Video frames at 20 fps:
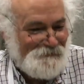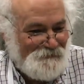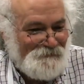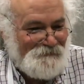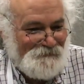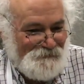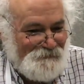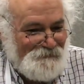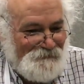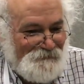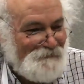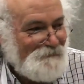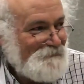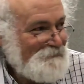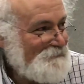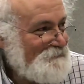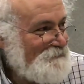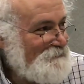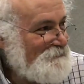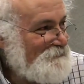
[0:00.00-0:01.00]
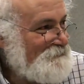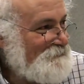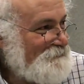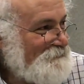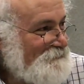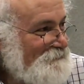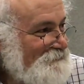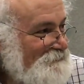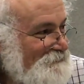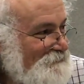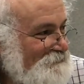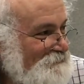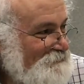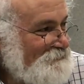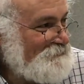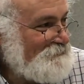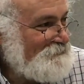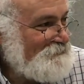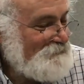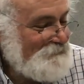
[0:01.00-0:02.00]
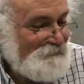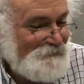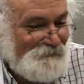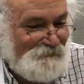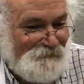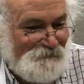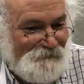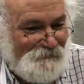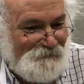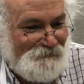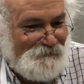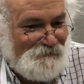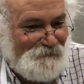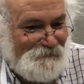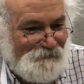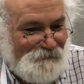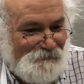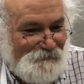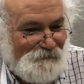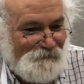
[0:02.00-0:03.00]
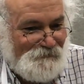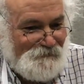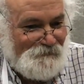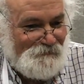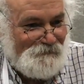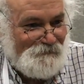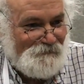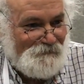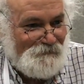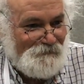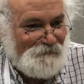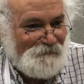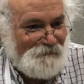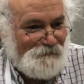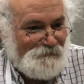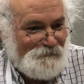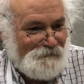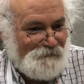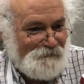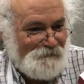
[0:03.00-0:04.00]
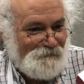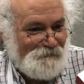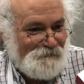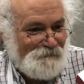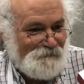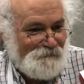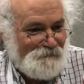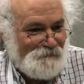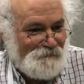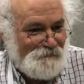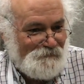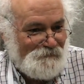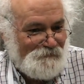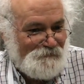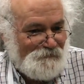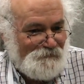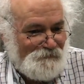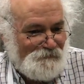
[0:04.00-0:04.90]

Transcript: (silent)